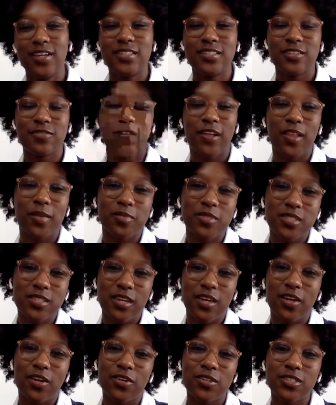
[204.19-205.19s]
develop
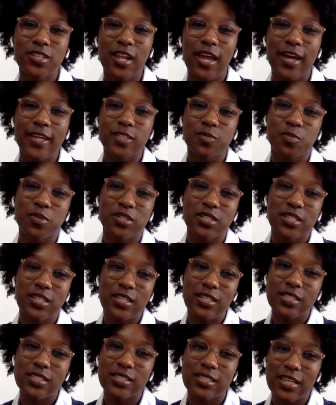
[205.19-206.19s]
skills and
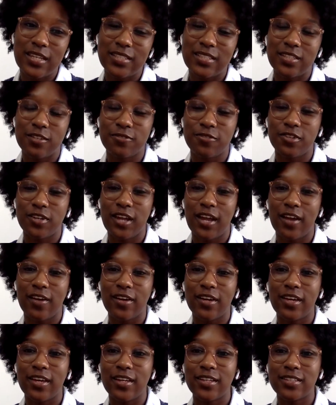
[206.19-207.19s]
expertise in different
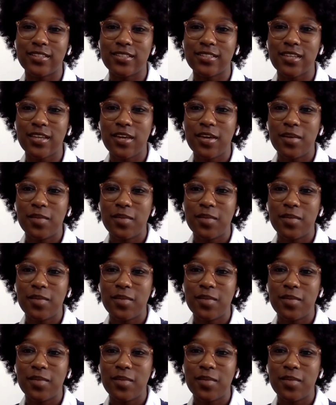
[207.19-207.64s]
areas.